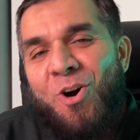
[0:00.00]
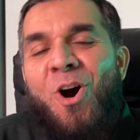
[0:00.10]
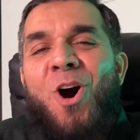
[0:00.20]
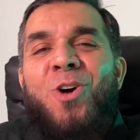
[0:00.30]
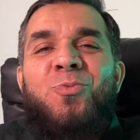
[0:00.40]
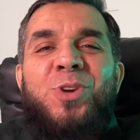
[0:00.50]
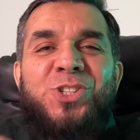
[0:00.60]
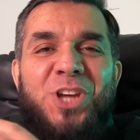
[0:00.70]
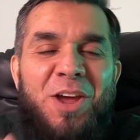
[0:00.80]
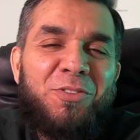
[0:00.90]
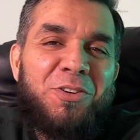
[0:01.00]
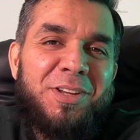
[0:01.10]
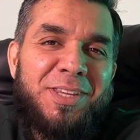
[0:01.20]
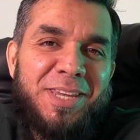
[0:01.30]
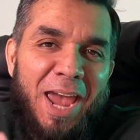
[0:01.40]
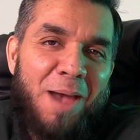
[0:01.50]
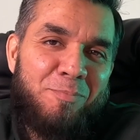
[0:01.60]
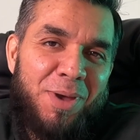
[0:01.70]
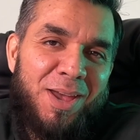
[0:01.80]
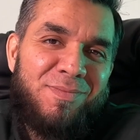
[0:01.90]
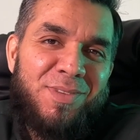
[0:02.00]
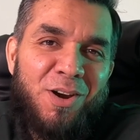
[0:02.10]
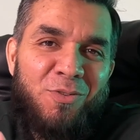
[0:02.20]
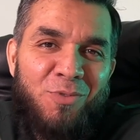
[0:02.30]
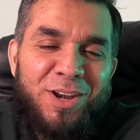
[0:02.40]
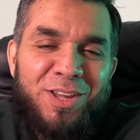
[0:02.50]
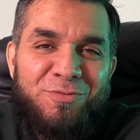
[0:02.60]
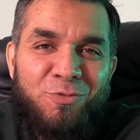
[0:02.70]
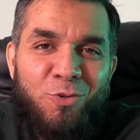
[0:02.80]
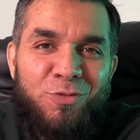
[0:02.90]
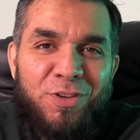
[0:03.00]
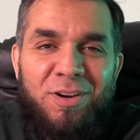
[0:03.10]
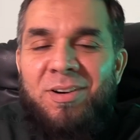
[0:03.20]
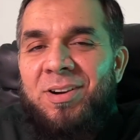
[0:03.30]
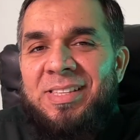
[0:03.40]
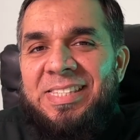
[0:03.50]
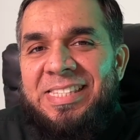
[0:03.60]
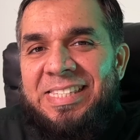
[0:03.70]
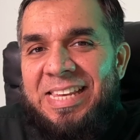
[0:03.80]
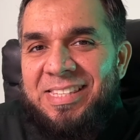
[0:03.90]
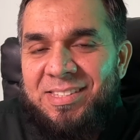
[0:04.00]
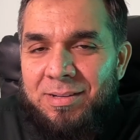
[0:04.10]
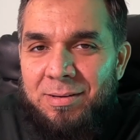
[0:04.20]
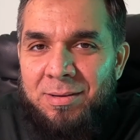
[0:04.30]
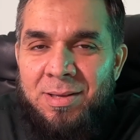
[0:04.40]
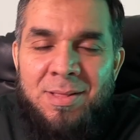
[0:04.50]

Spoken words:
on whichever campaign they're running for their season,